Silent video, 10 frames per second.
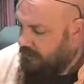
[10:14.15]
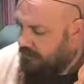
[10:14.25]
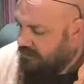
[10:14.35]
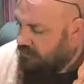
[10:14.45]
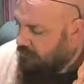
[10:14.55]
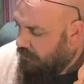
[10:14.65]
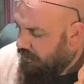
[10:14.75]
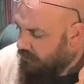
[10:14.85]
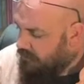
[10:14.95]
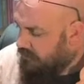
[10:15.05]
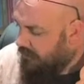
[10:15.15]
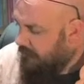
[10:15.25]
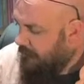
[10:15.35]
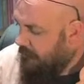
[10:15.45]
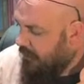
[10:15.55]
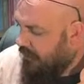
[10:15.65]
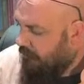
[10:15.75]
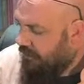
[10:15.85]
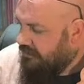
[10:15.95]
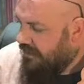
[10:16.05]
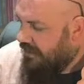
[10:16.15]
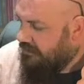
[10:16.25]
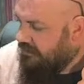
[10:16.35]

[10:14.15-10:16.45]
this monster. He takes